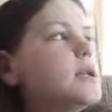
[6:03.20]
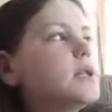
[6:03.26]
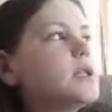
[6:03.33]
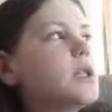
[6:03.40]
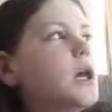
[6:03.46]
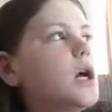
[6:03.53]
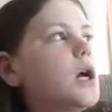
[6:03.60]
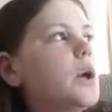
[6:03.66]

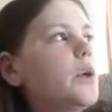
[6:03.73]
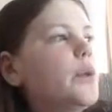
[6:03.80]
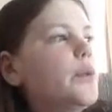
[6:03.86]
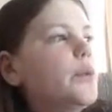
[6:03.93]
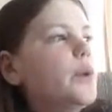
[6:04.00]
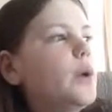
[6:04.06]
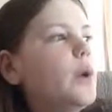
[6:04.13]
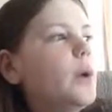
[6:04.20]
So,
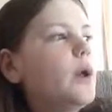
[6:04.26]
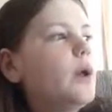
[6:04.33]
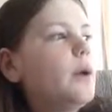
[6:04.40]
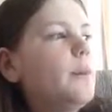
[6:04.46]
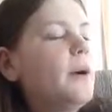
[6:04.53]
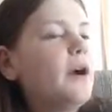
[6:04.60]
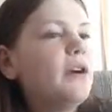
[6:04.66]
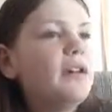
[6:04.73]

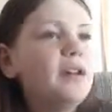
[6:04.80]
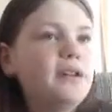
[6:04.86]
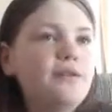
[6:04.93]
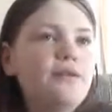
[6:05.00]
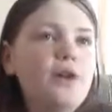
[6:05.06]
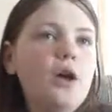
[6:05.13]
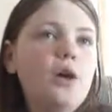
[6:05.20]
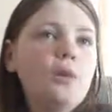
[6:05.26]
power line
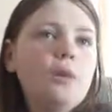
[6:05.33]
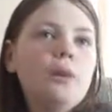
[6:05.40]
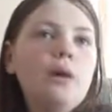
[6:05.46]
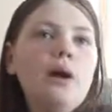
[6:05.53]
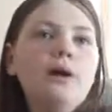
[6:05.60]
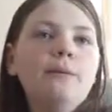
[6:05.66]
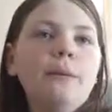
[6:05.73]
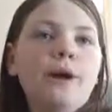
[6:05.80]
fell. We were
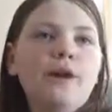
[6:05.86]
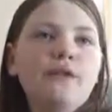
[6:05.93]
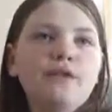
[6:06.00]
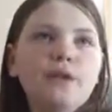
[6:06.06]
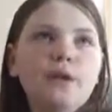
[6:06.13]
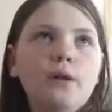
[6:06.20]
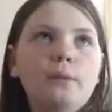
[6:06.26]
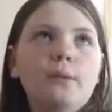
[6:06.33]
out of power for
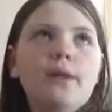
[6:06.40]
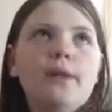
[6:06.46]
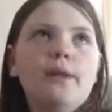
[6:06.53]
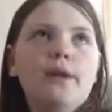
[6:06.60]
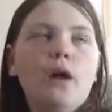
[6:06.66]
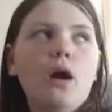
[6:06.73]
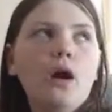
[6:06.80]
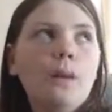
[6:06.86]
a little bit.
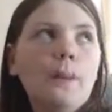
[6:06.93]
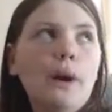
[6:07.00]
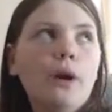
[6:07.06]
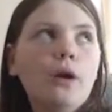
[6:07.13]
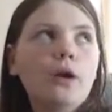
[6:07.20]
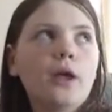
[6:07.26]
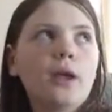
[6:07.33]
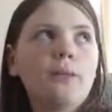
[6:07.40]
Then our
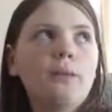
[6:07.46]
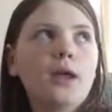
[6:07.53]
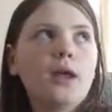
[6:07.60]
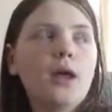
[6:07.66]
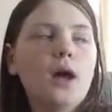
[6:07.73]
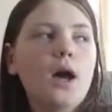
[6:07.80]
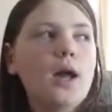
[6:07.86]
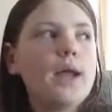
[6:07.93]
power came
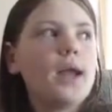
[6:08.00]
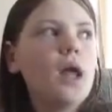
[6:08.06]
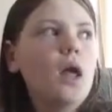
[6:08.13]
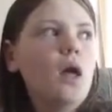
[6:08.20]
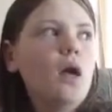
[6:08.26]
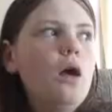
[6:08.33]
back on.